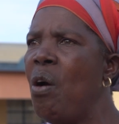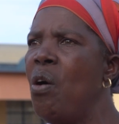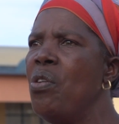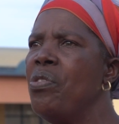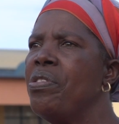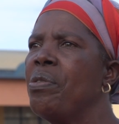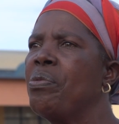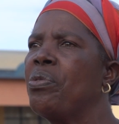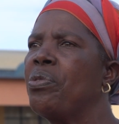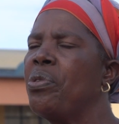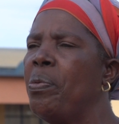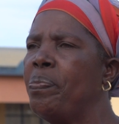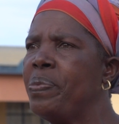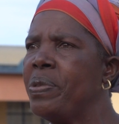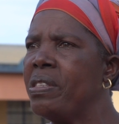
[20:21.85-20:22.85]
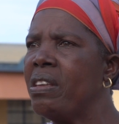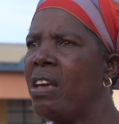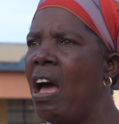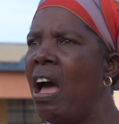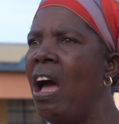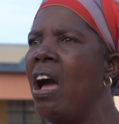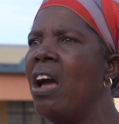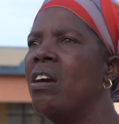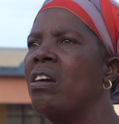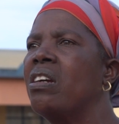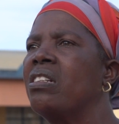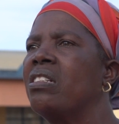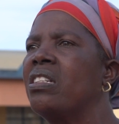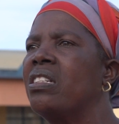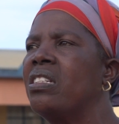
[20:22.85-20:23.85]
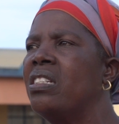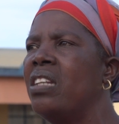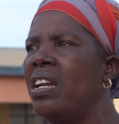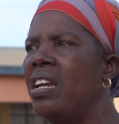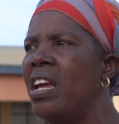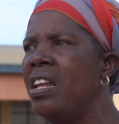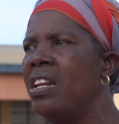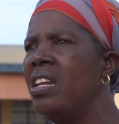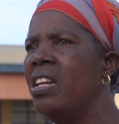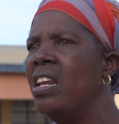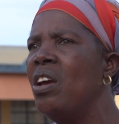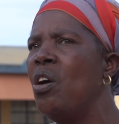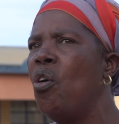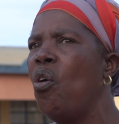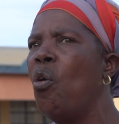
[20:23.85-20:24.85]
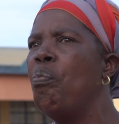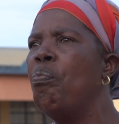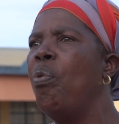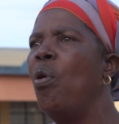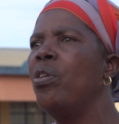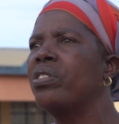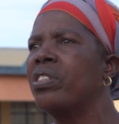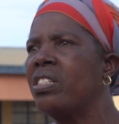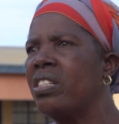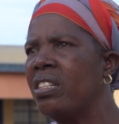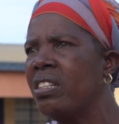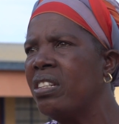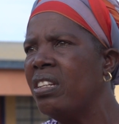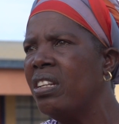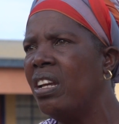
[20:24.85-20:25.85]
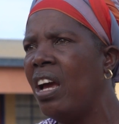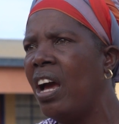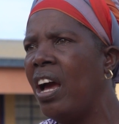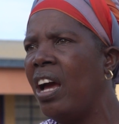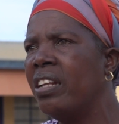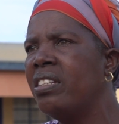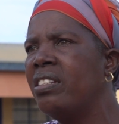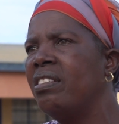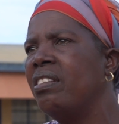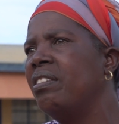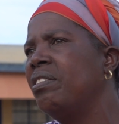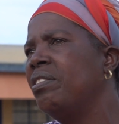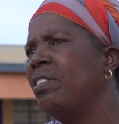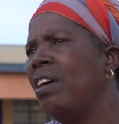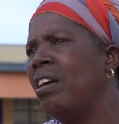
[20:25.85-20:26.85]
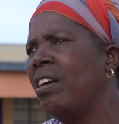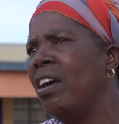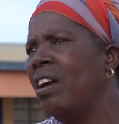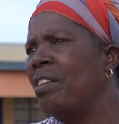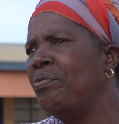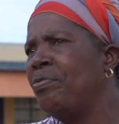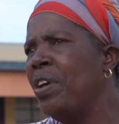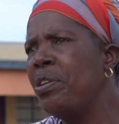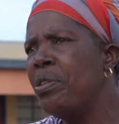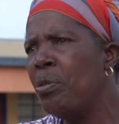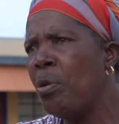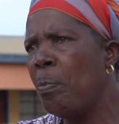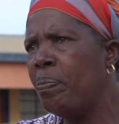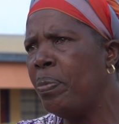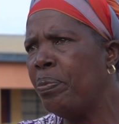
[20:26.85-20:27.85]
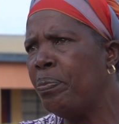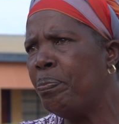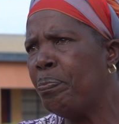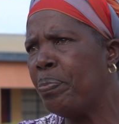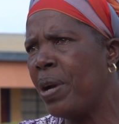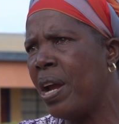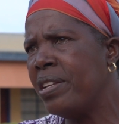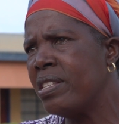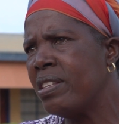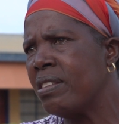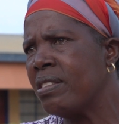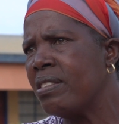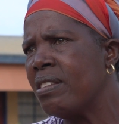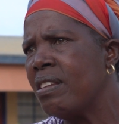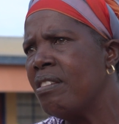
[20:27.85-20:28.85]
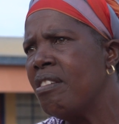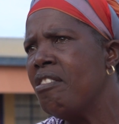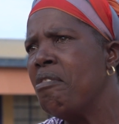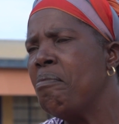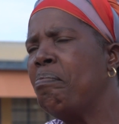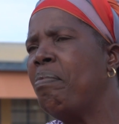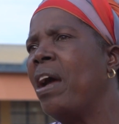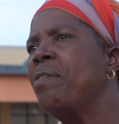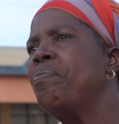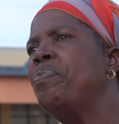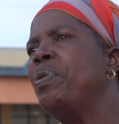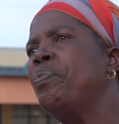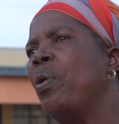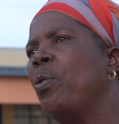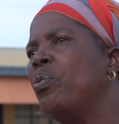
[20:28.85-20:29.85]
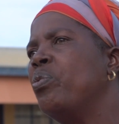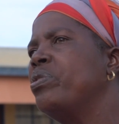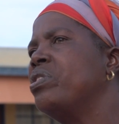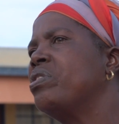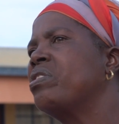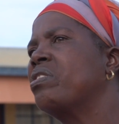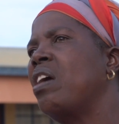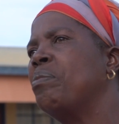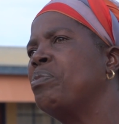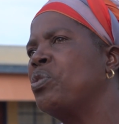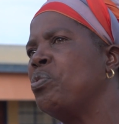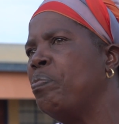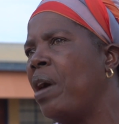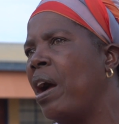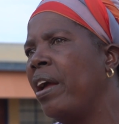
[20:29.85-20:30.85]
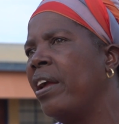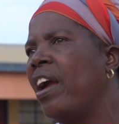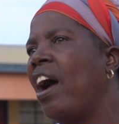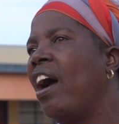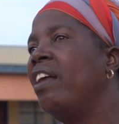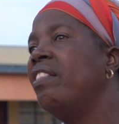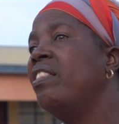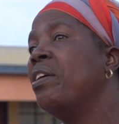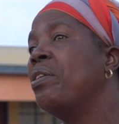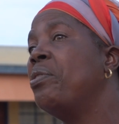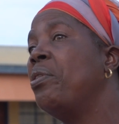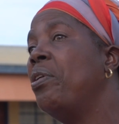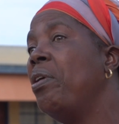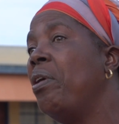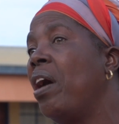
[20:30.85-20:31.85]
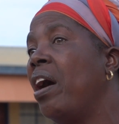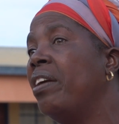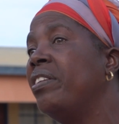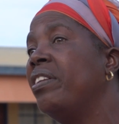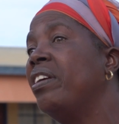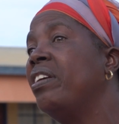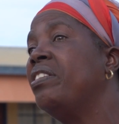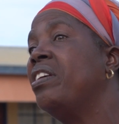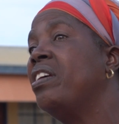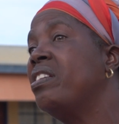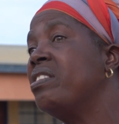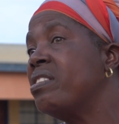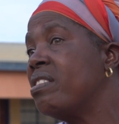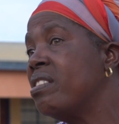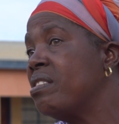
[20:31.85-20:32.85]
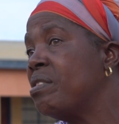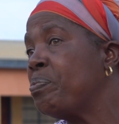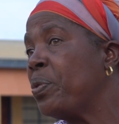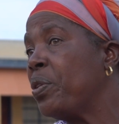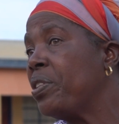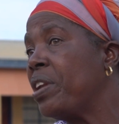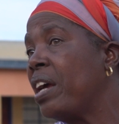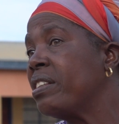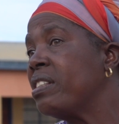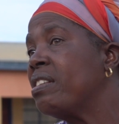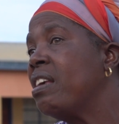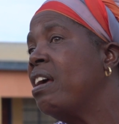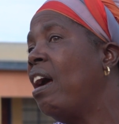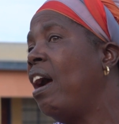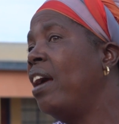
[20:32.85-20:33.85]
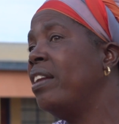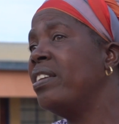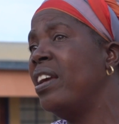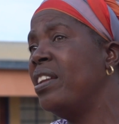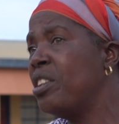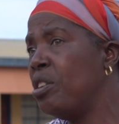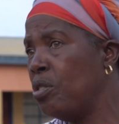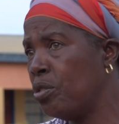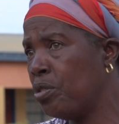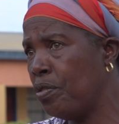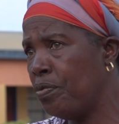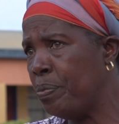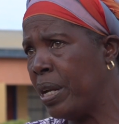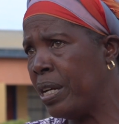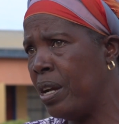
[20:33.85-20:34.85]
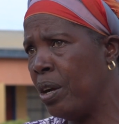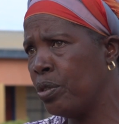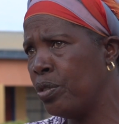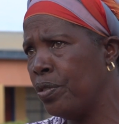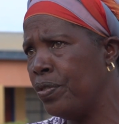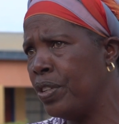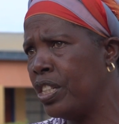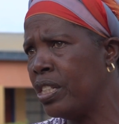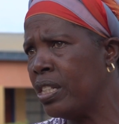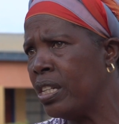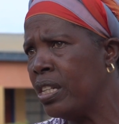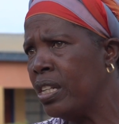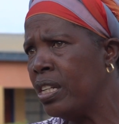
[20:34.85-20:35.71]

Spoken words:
all the crops are taken or bought at very low prices by people who just come to buy, and they go and enhance these products and get a lot of money out of it.